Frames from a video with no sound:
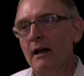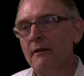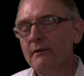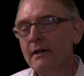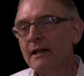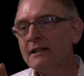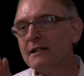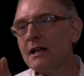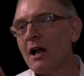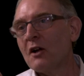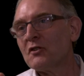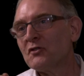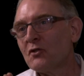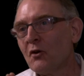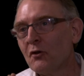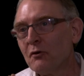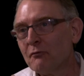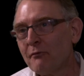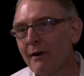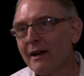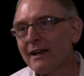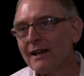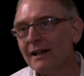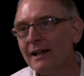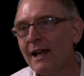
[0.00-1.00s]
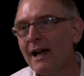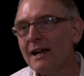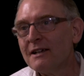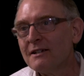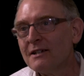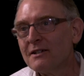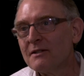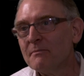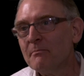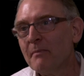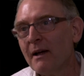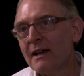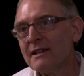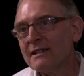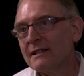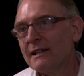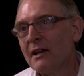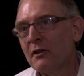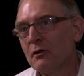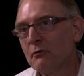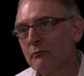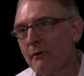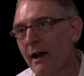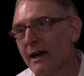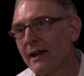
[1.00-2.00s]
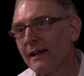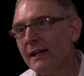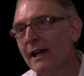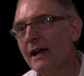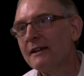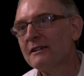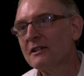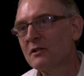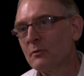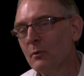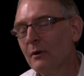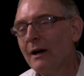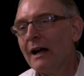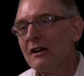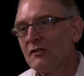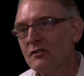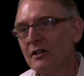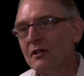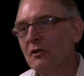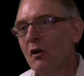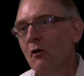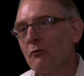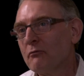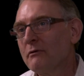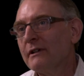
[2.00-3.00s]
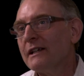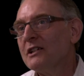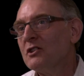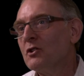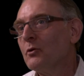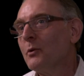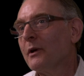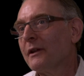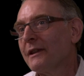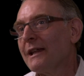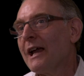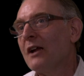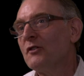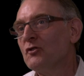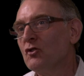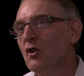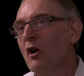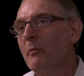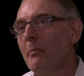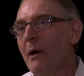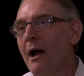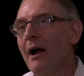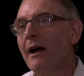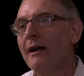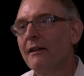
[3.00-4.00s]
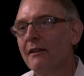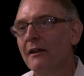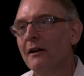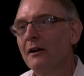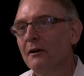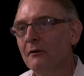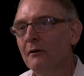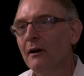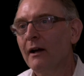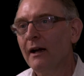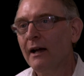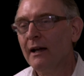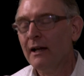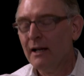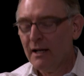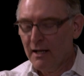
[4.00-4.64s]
And they touched on the regulators, and basically the regulators were actually not really doing their job either, right?